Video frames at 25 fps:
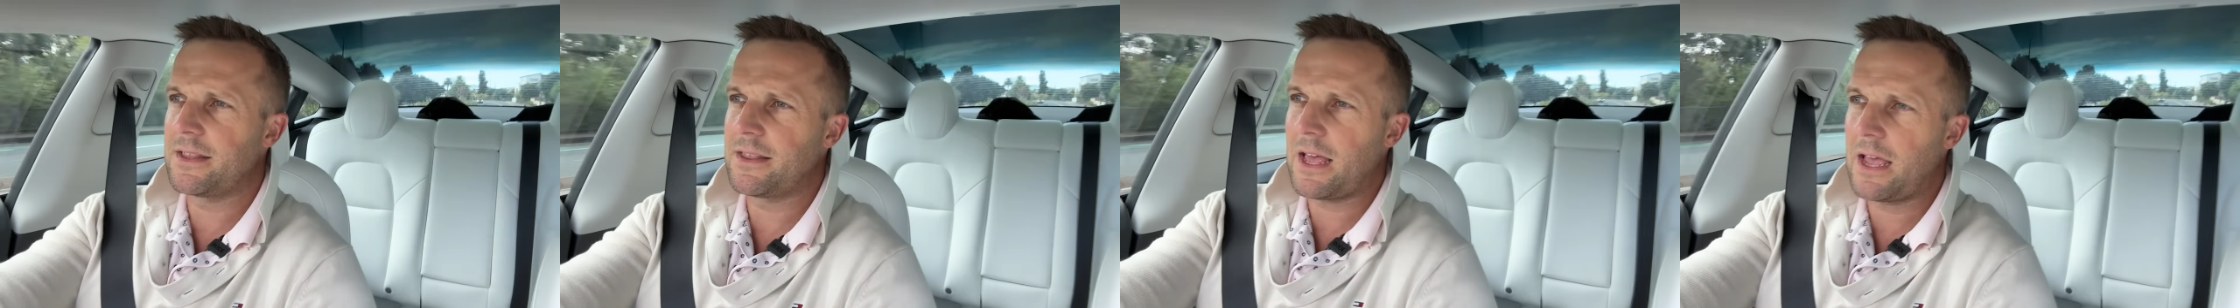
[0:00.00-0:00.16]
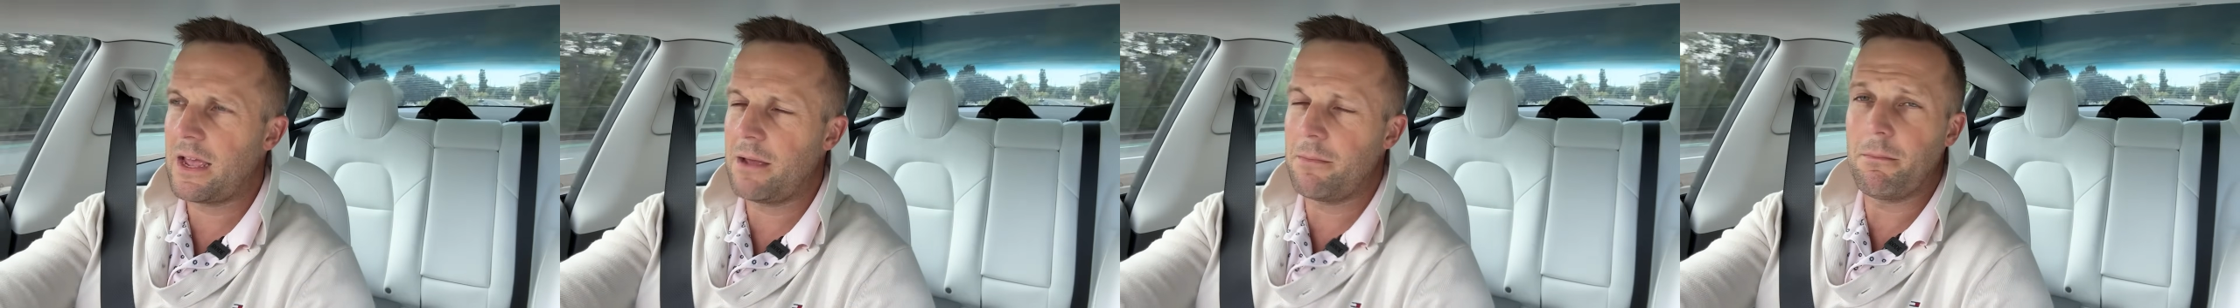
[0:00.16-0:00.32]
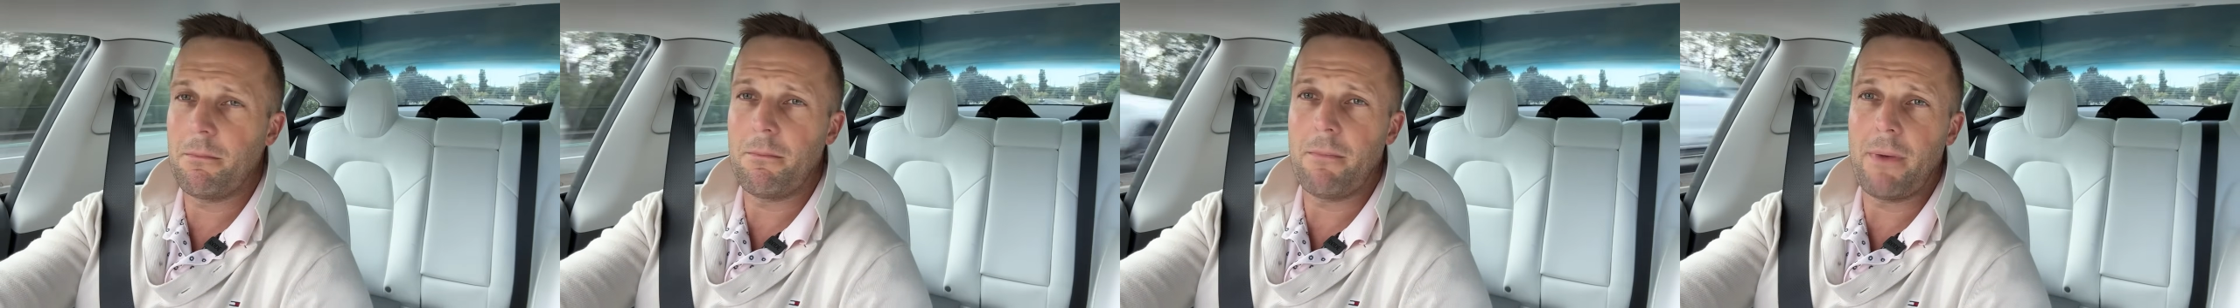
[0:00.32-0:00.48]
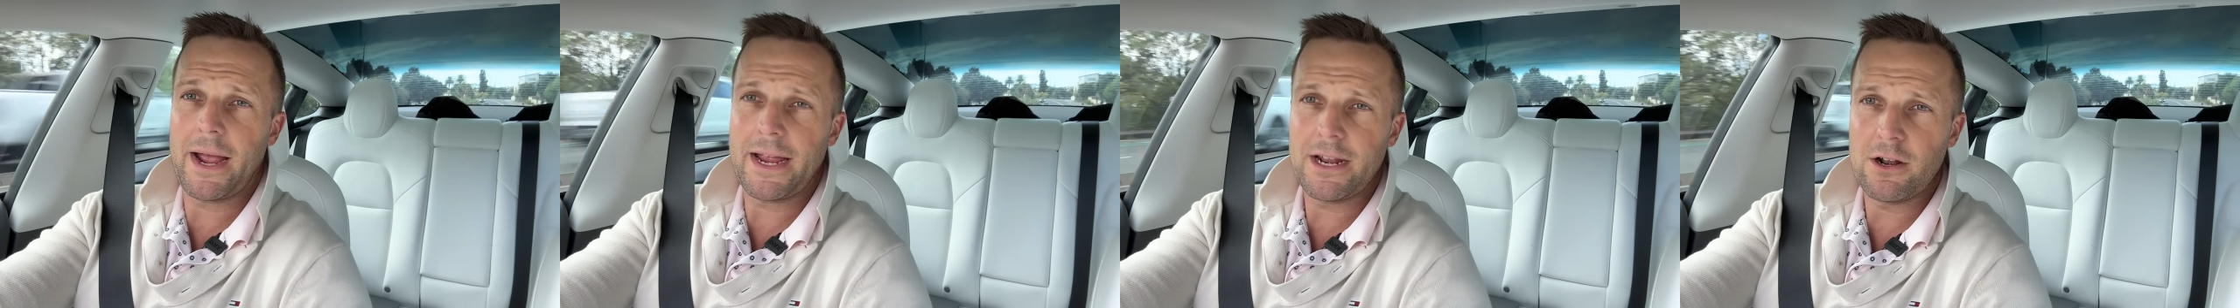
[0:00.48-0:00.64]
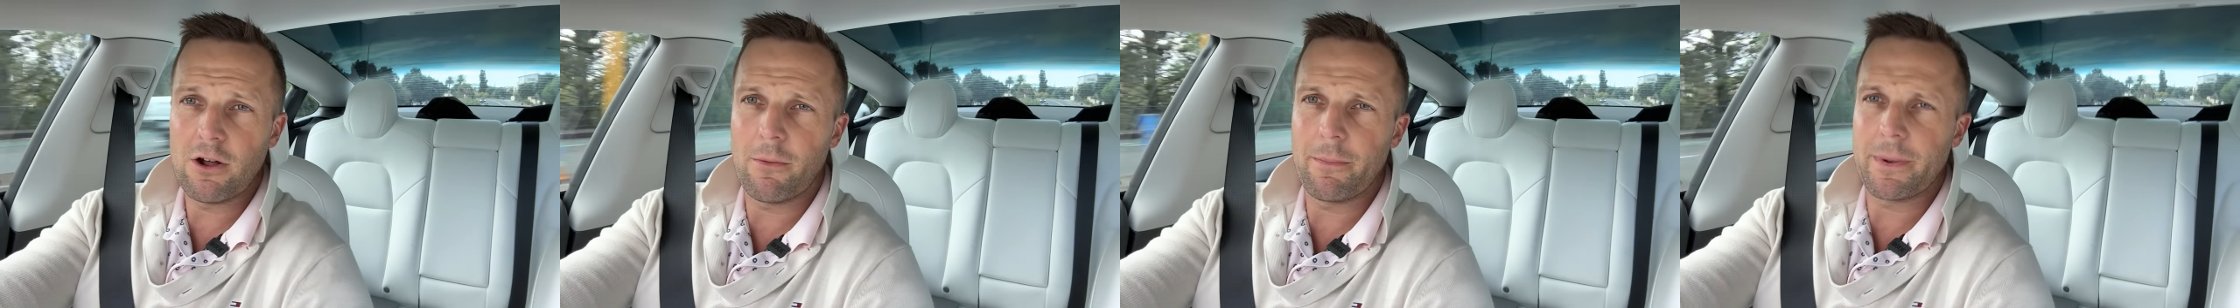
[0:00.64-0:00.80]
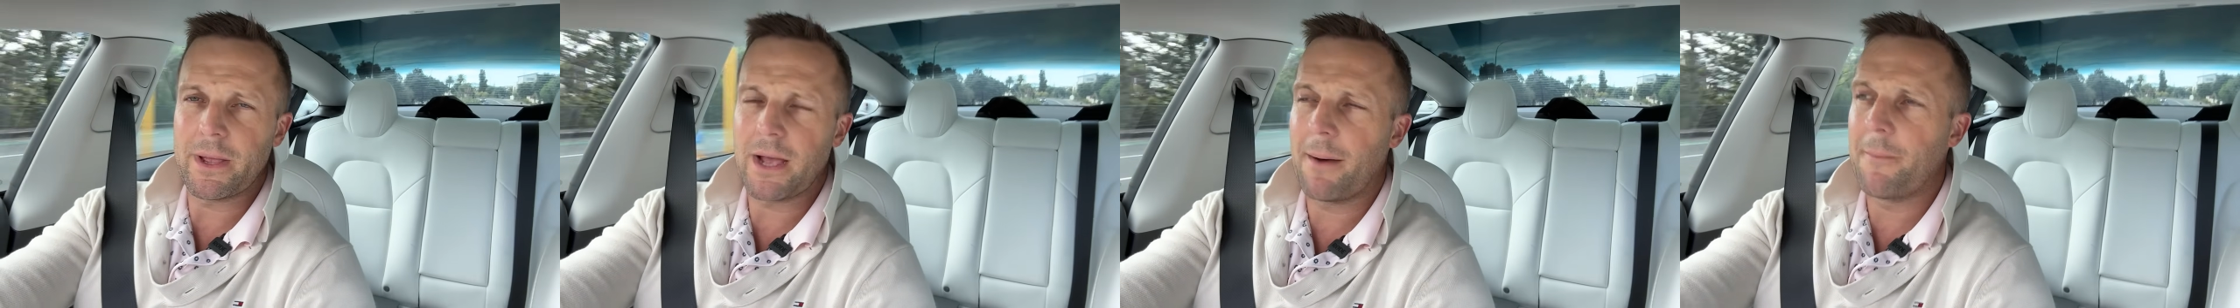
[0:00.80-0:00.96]
that may
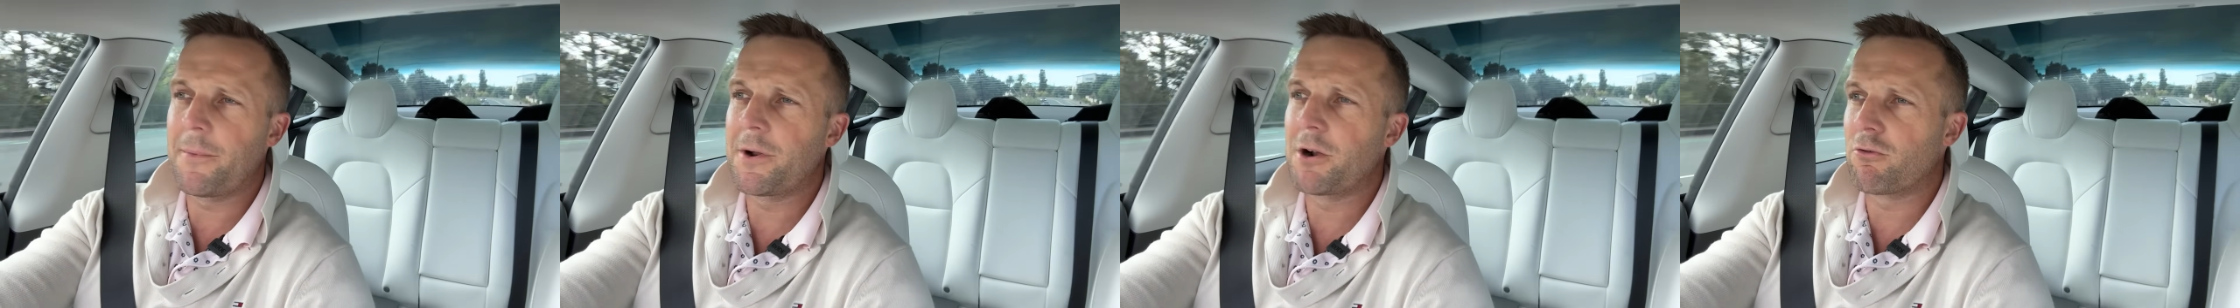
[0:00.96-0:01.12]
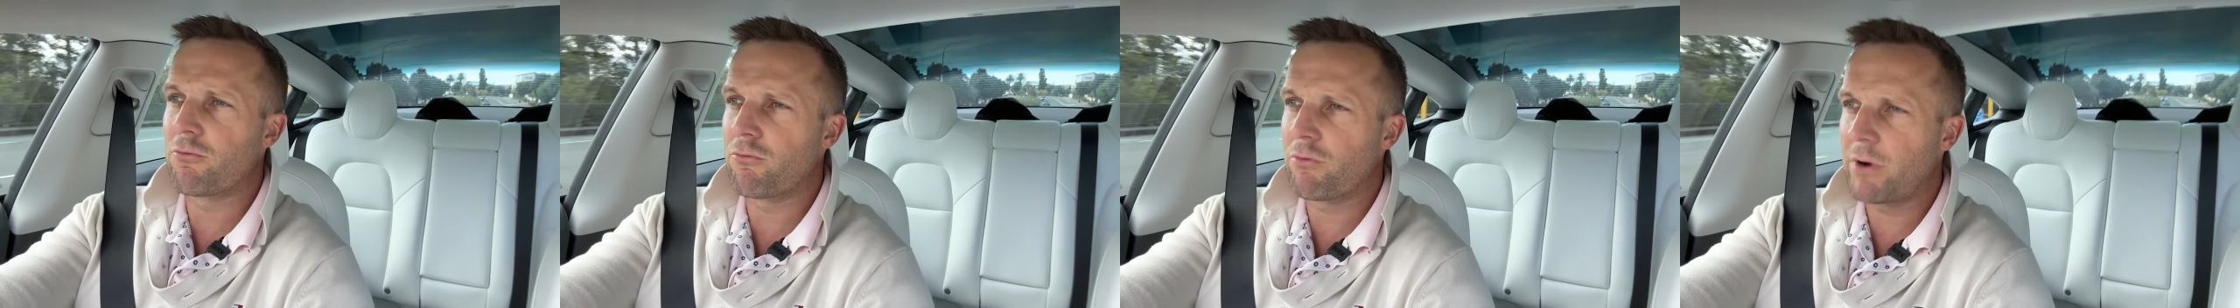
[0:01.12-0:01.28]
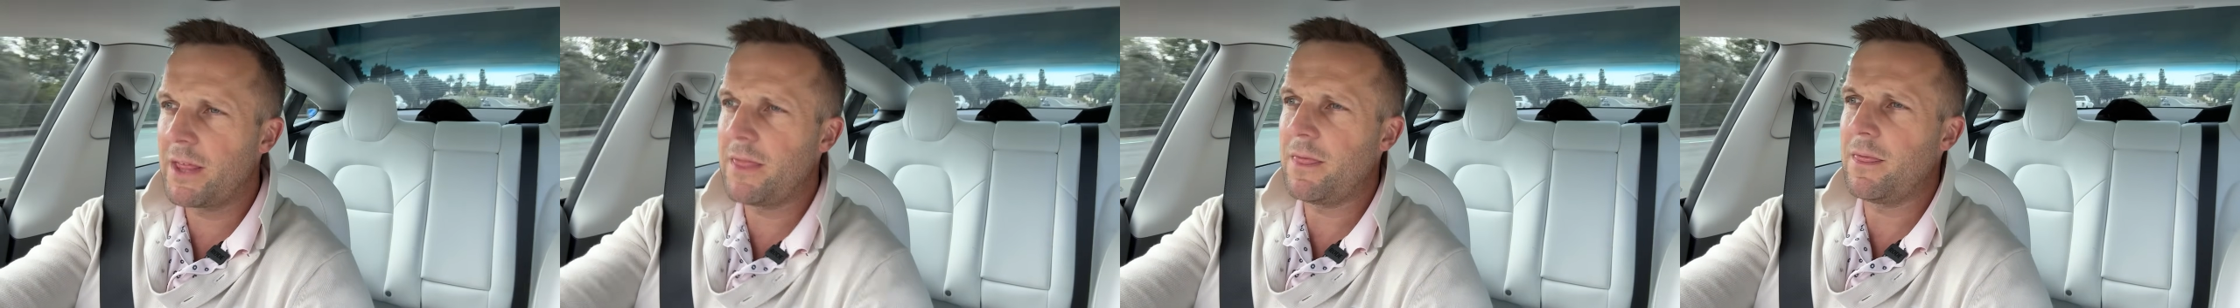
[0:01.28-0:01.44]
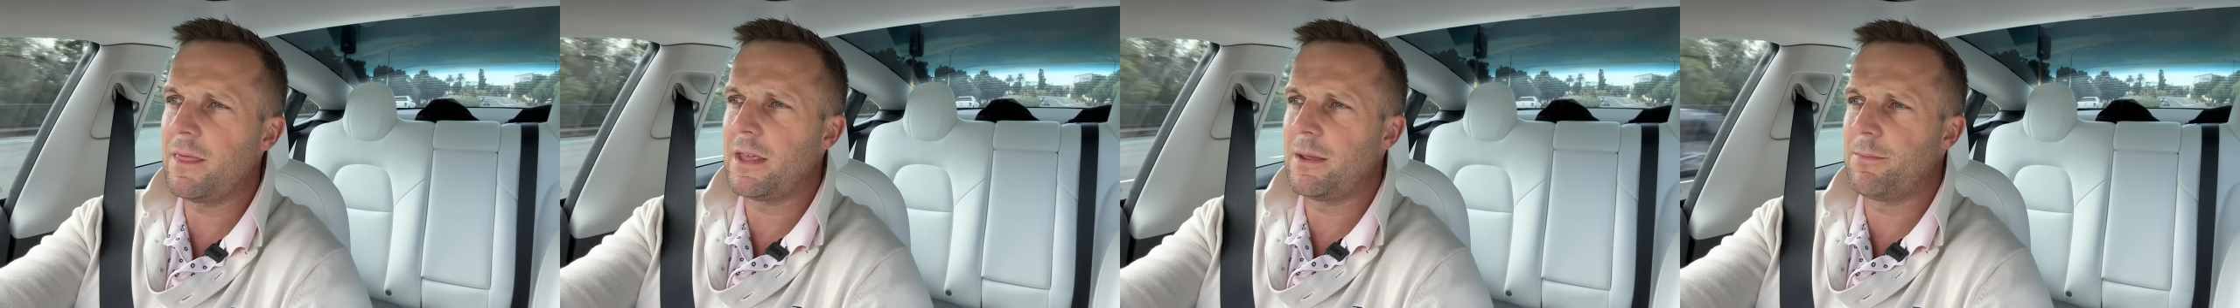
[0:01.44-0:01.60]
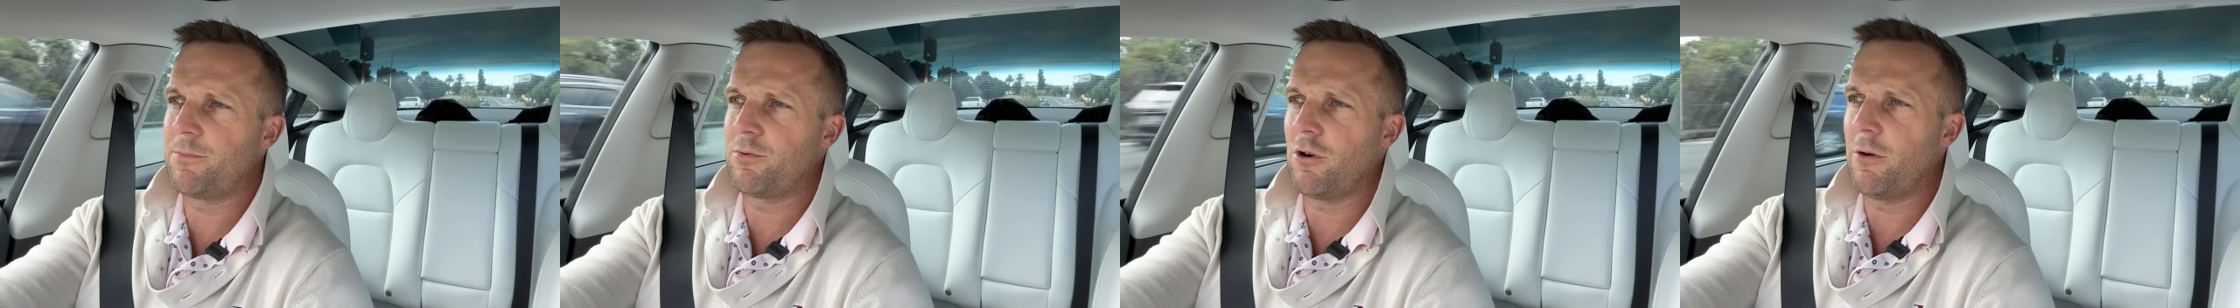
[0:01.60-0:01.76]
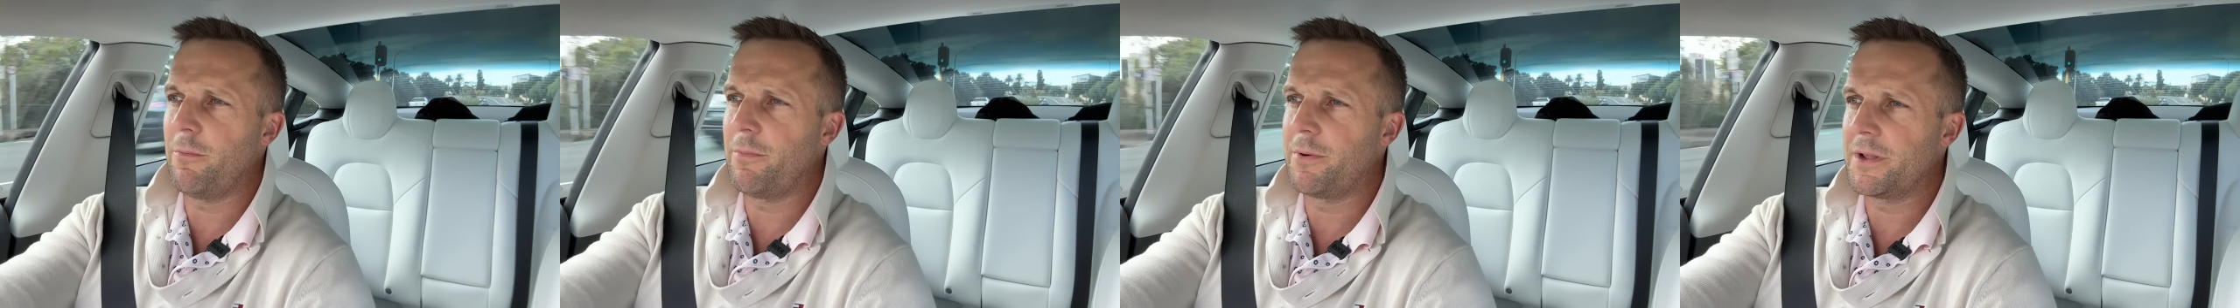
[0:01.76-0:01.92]
not be able to rent their
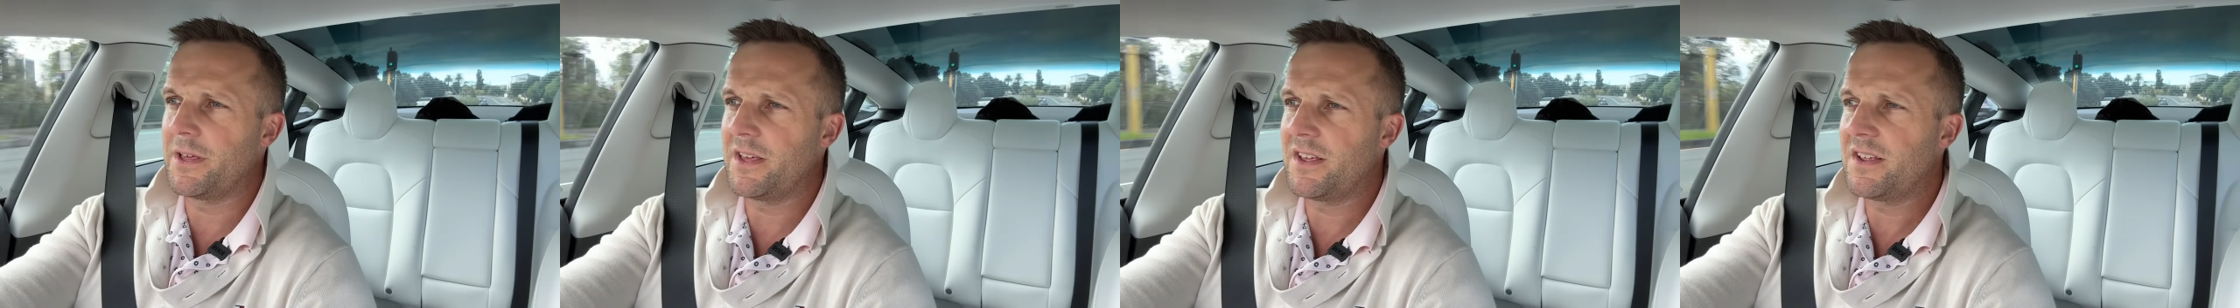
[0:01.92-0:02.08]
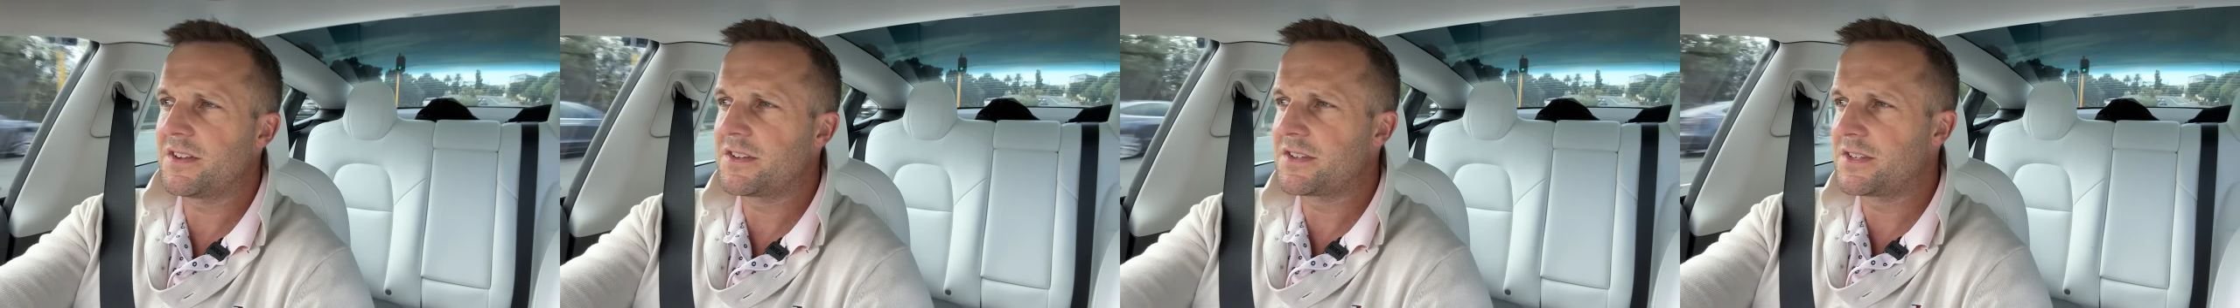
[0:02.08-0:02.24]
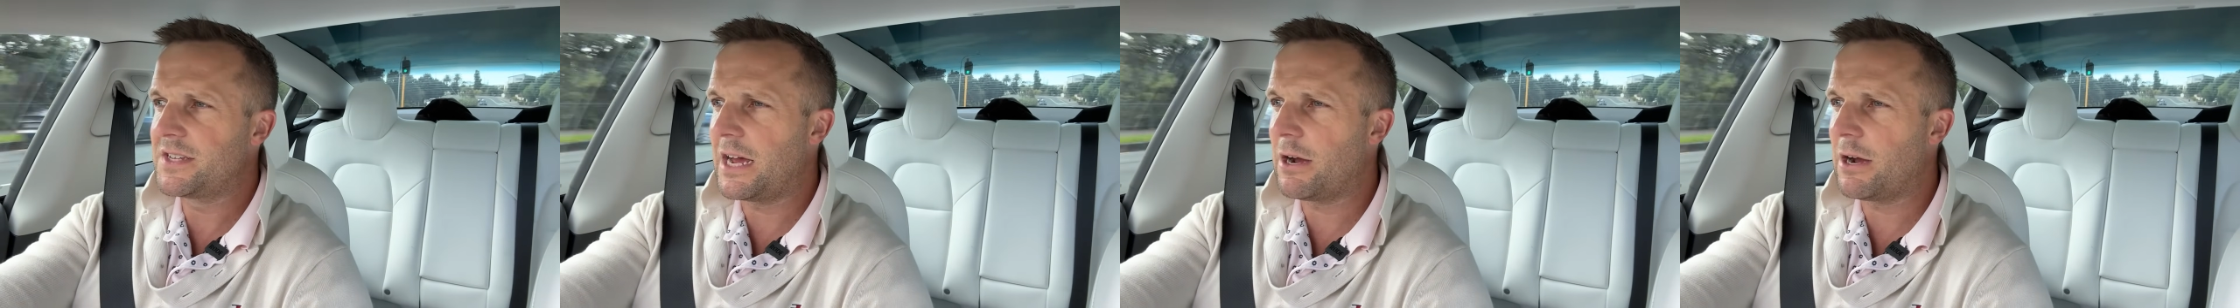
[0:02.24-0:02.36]
properties.